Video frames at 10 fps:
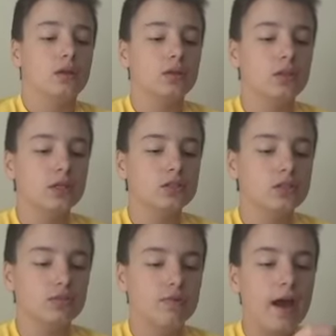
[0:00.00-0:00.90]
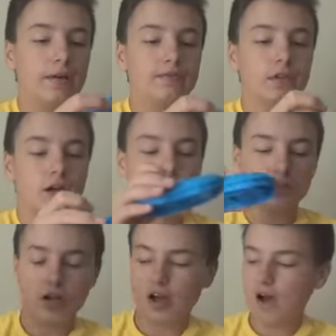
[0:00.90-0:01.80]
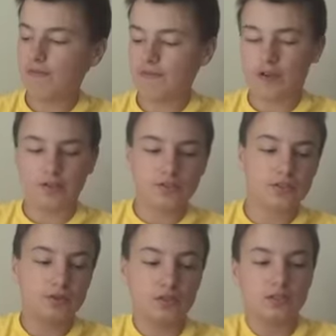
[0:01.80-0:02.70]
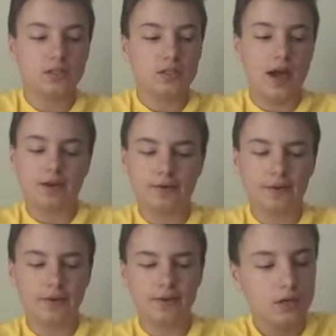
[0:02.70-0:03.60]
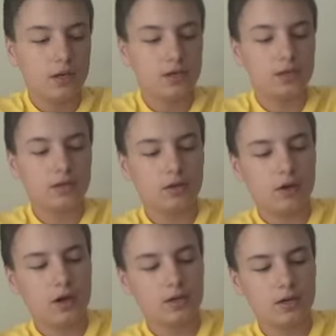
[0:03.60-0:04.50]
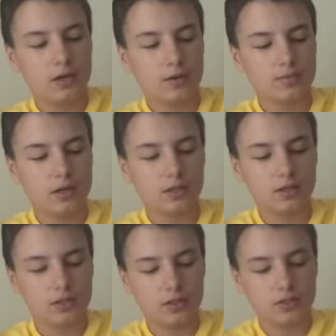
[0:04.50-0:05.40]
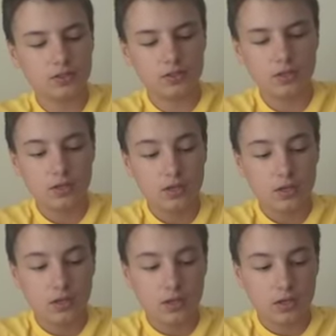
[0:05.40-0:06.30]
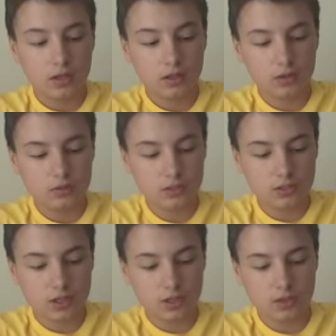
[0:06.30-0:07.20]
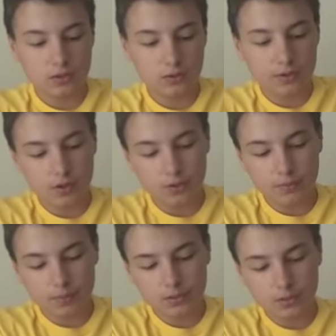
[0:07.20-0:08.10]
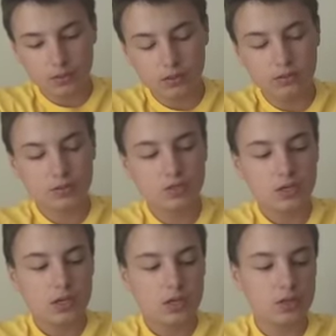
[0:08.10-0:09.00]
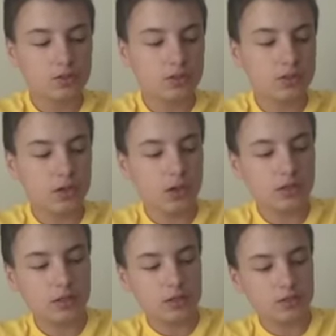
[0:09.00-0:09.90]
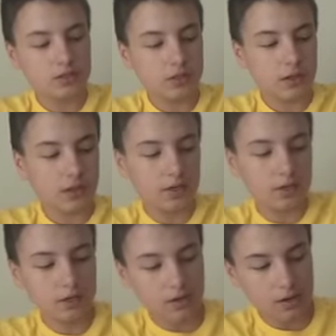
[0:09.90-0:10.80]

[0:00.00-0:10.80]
This, the raft comes off, and so does the ladder. And then an awning comes out like this and closes, and the door opens and closes. Here's a look on the inside.